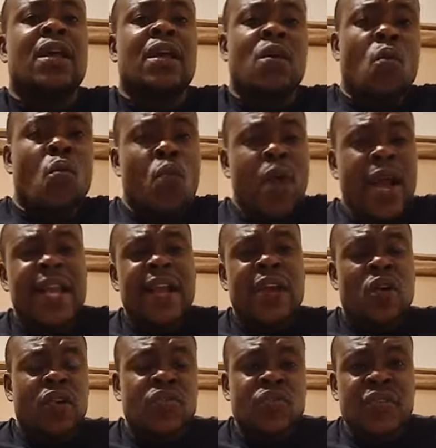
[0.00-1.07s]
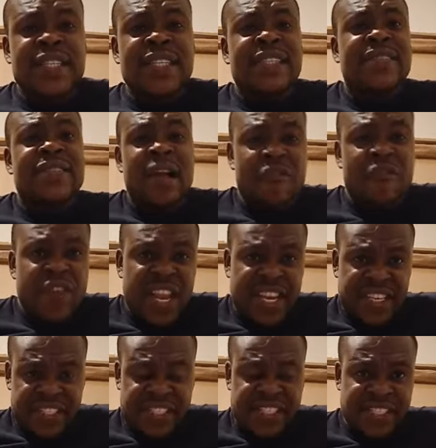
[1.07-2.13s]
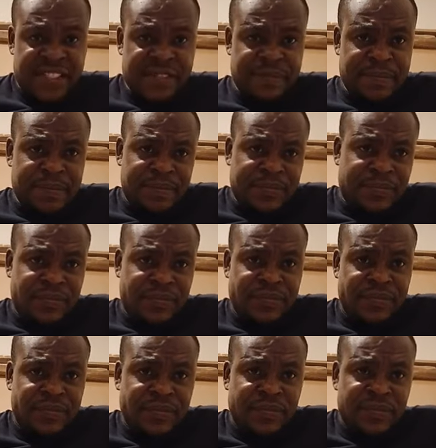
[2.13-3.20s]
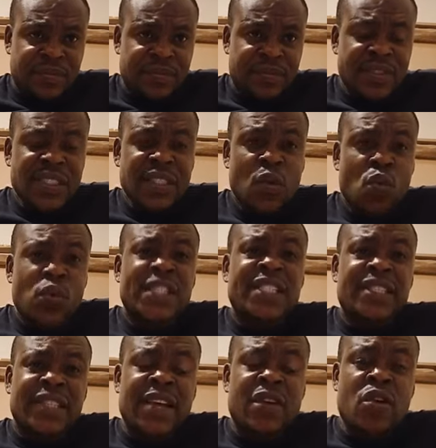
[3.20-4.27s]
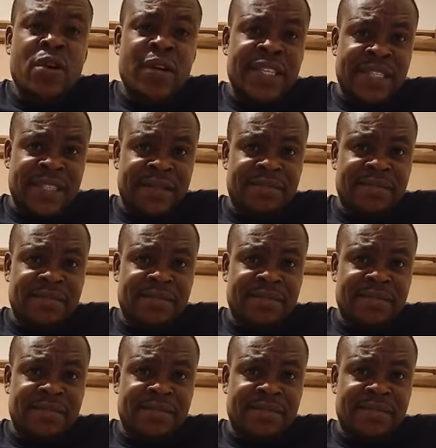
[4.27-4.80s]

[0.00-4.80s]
When a country is ravaged with terrorism,